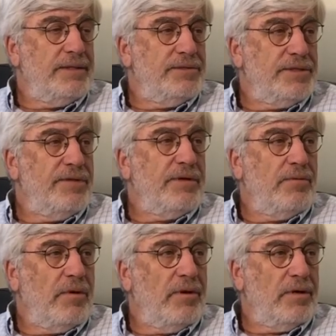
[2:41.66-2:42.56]
there's nothing
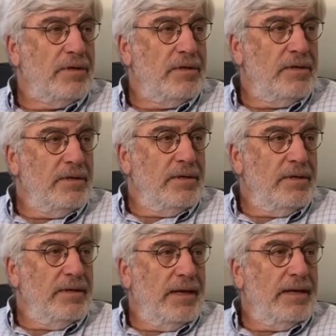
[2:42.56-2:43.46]
wrong.
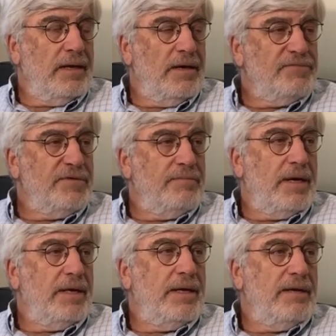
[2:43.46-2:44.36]
I love
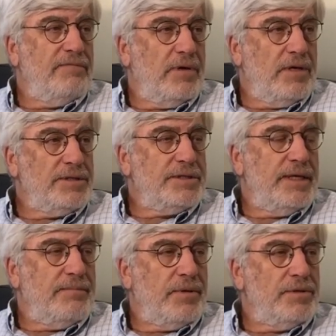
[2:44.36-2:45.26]
somebody, I've lost
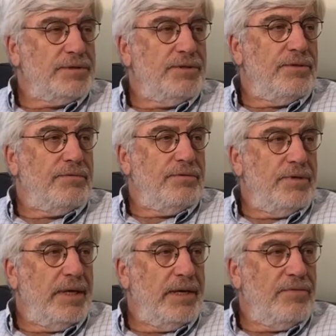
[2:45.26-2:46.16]
that person through
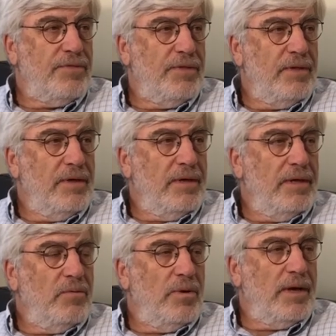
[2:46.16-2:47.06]
death,
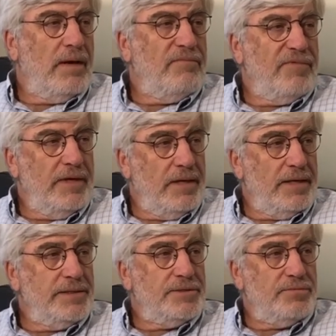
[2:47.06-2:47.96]
and what I'm
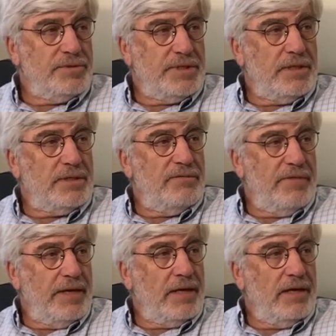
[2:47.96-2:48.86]
feeling is a result of
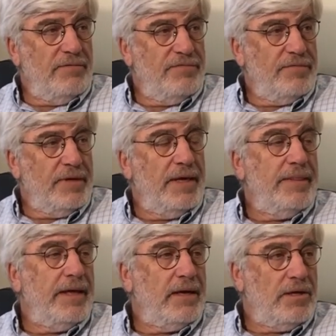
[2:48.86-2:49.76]
that love
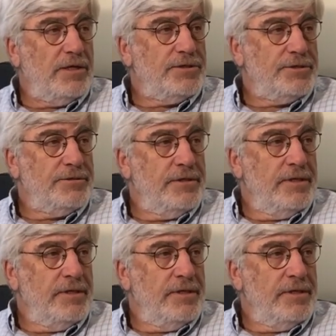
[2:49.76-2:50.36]
and that loss.